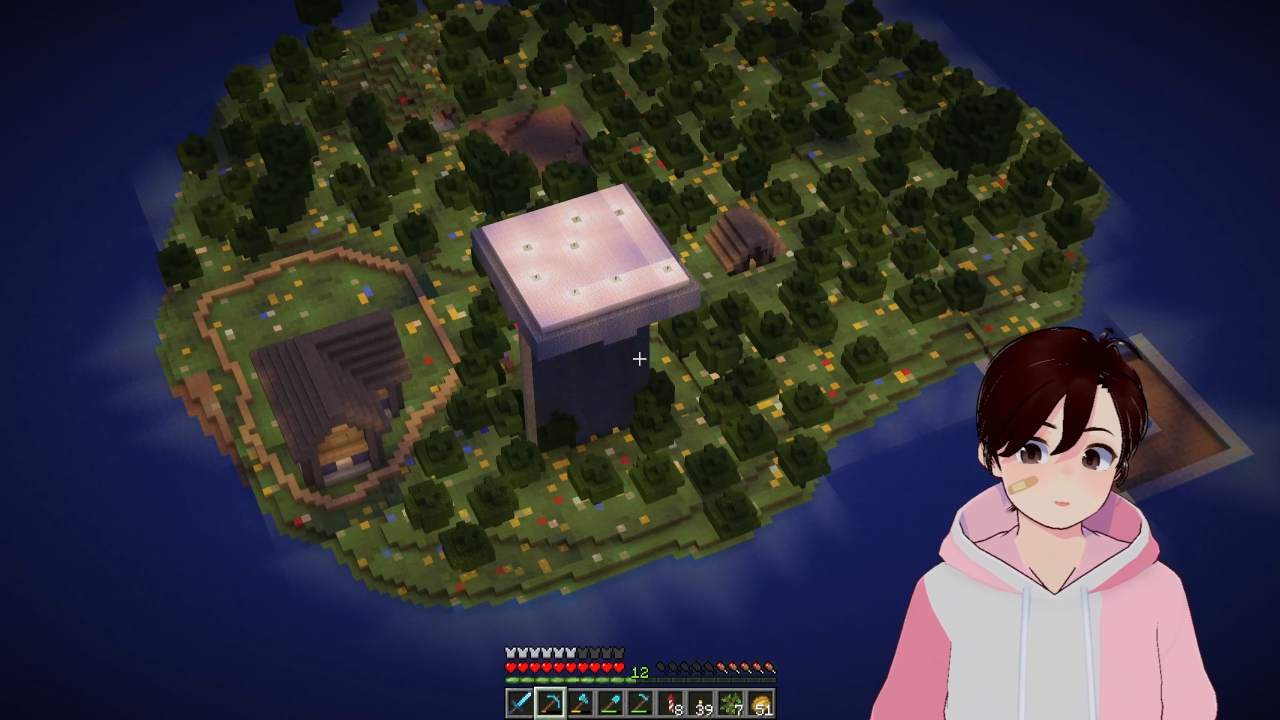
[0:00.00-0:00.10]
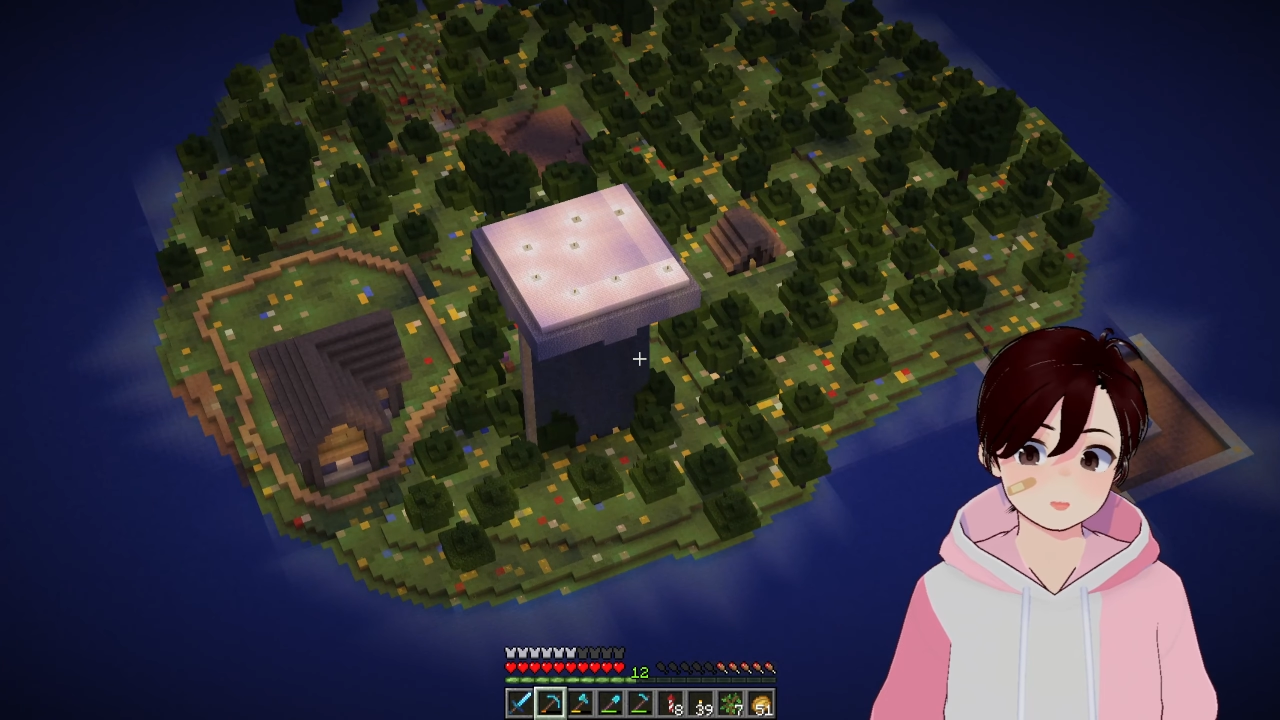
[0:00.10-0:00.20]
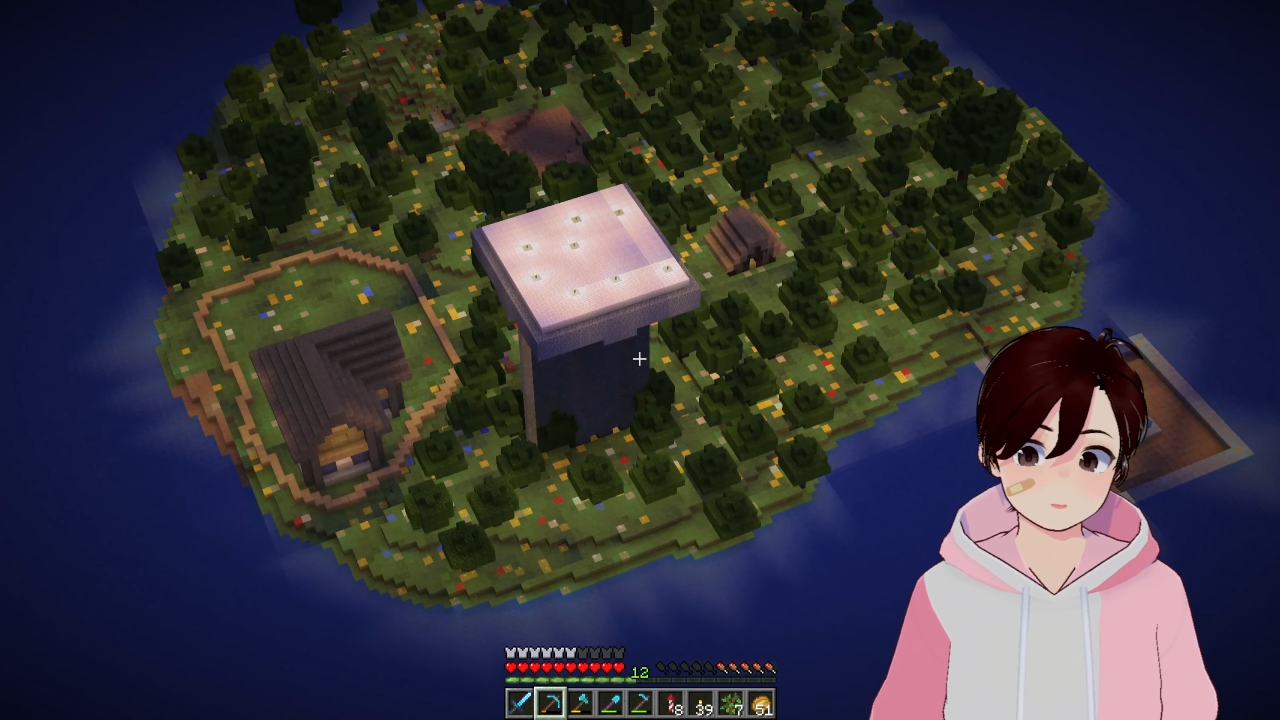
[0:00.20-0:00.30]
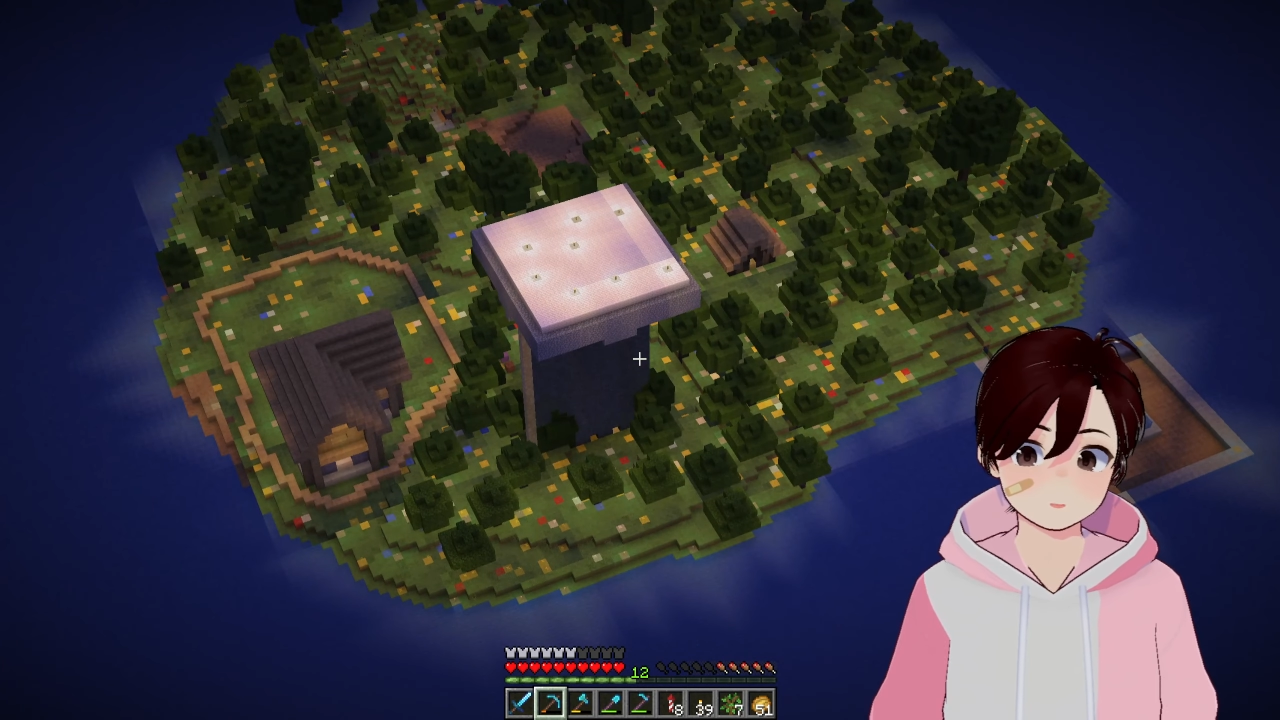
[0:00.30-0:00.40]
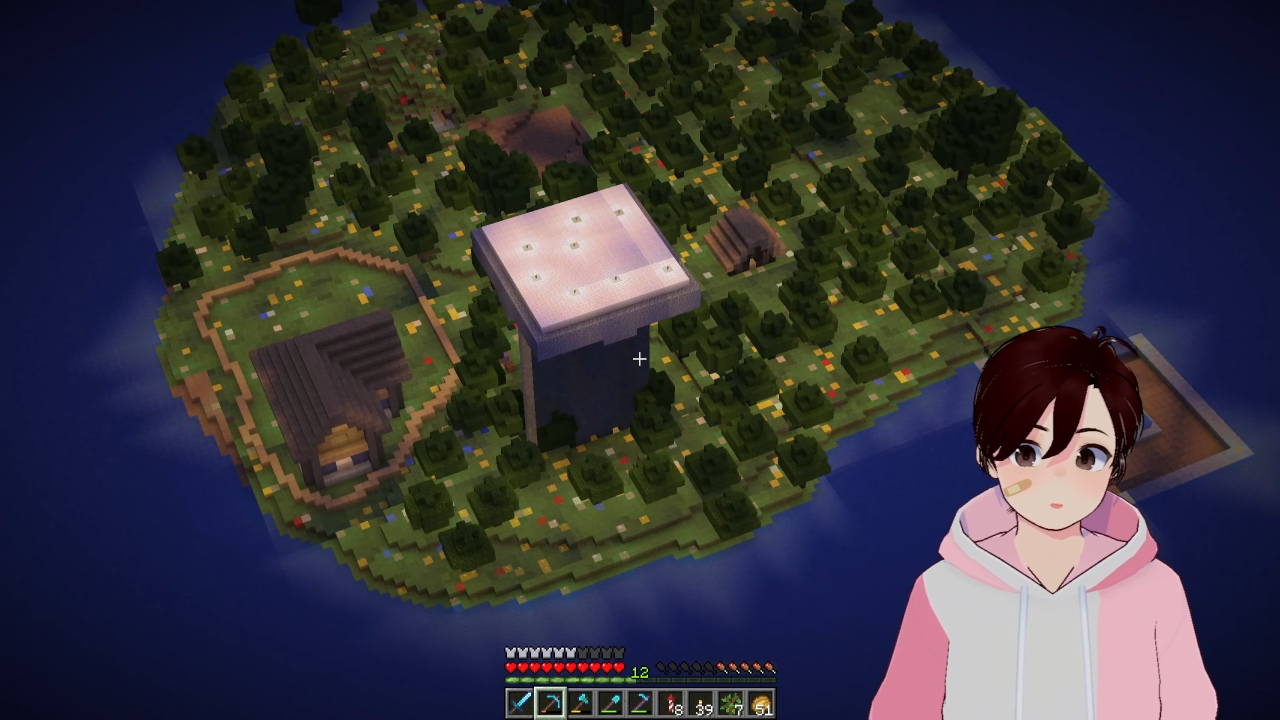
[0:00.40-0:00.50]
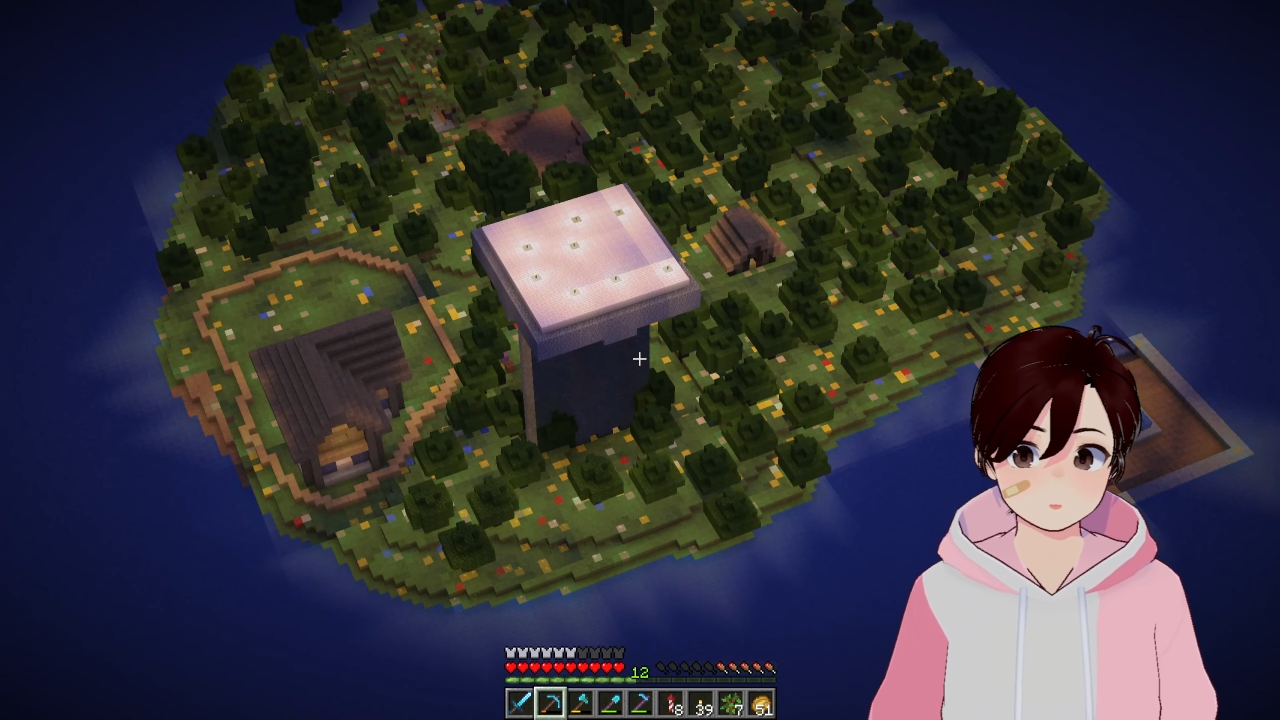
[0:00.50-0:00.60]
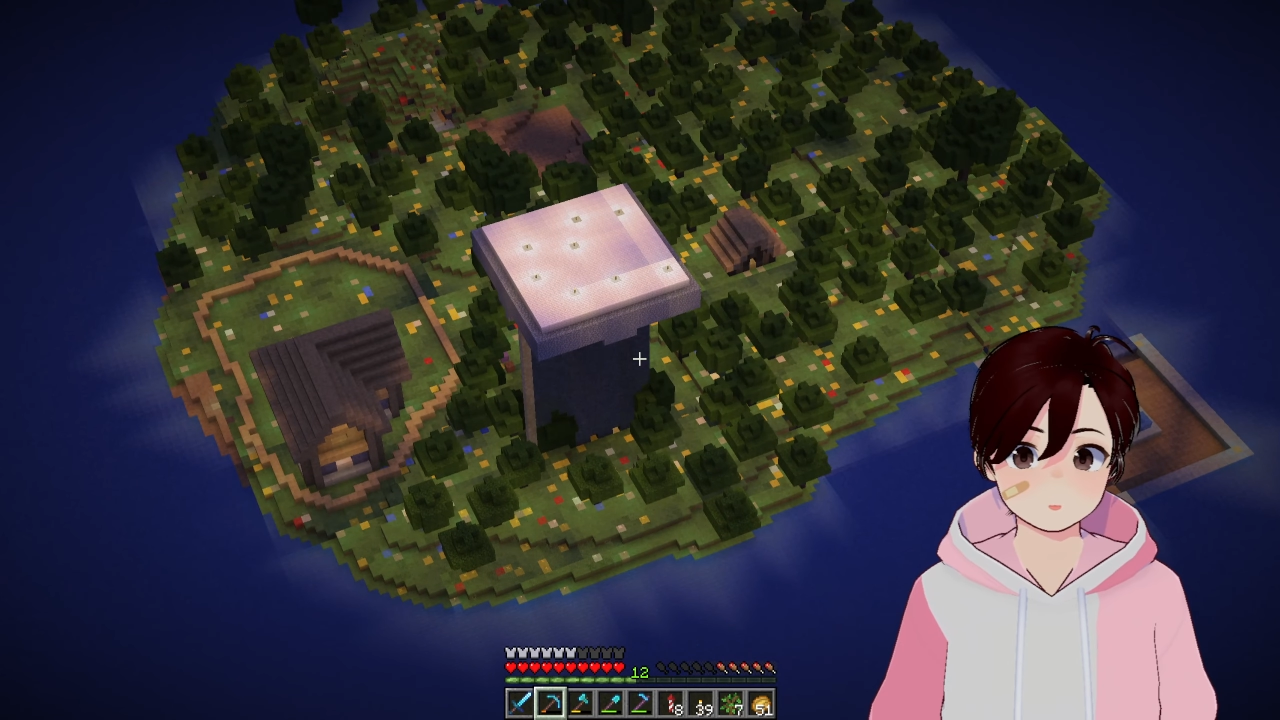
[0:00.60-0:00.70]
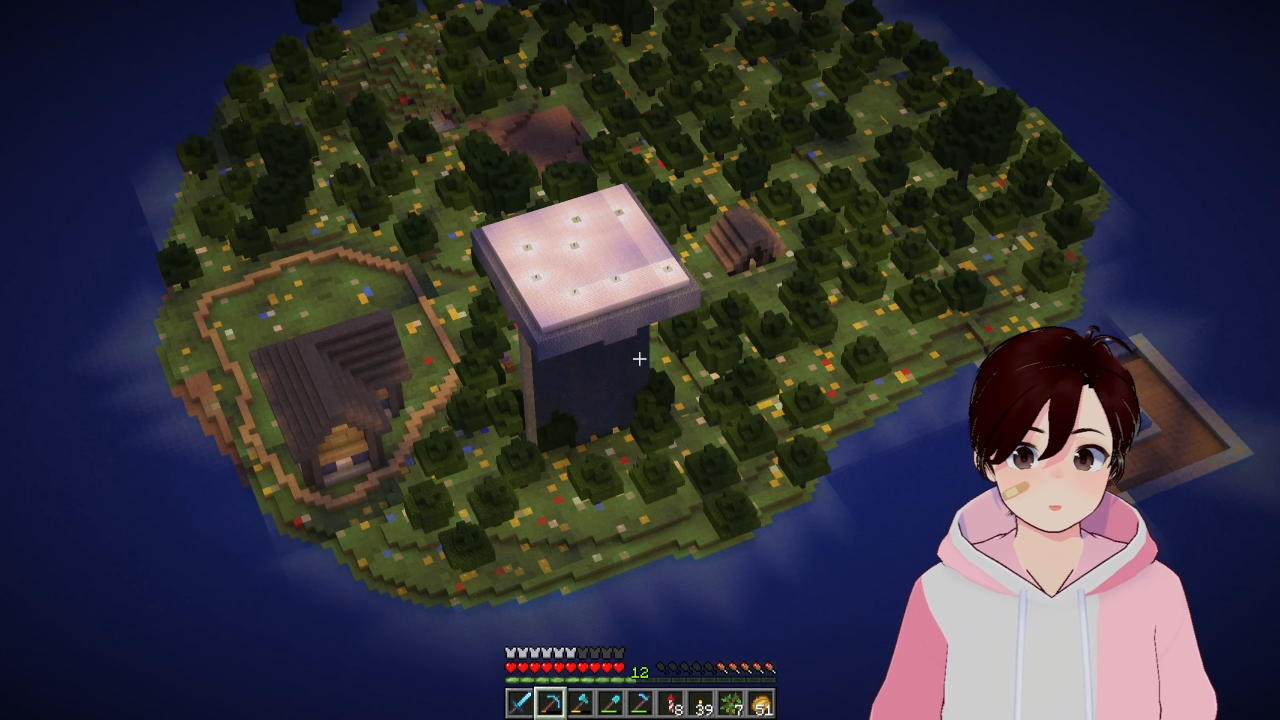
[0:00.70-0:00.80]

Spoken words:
For sure,